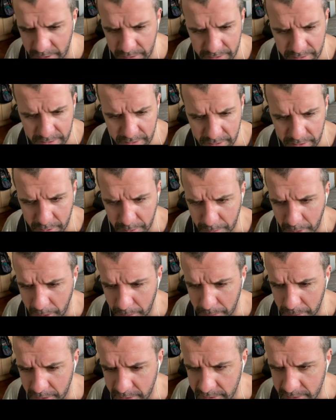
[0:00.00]
see there
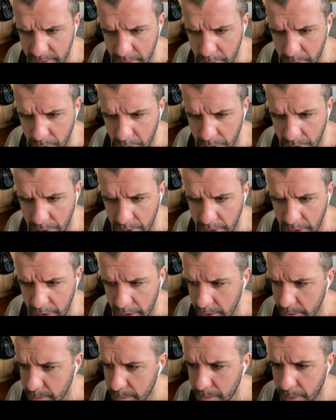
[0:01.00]
might be some more
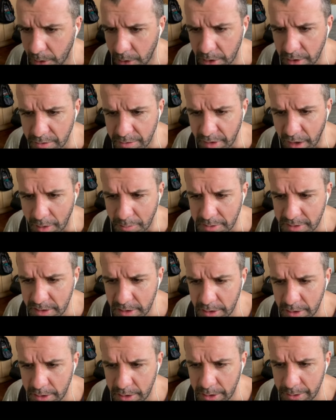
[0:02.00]
like party vibes
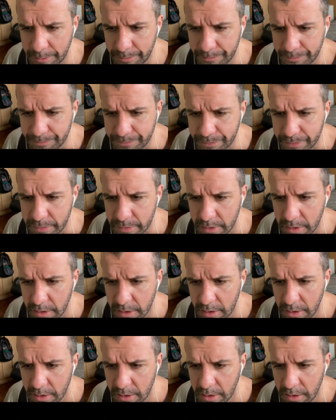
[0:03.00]
here.
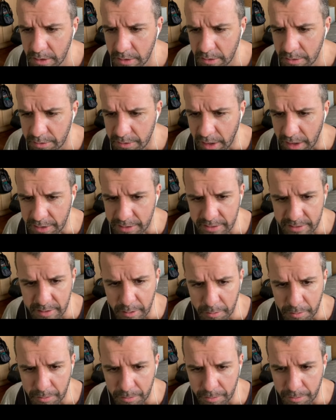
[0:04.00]
We've got
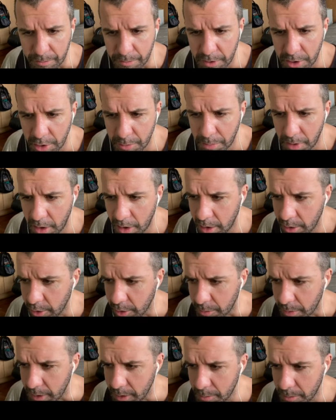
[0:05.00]
some beer pong or
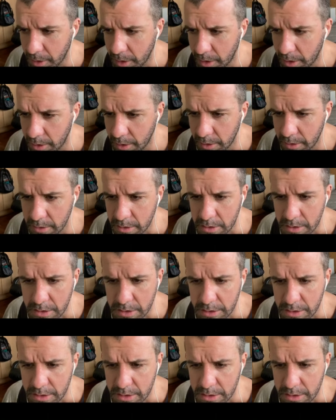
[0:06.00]
ping pong.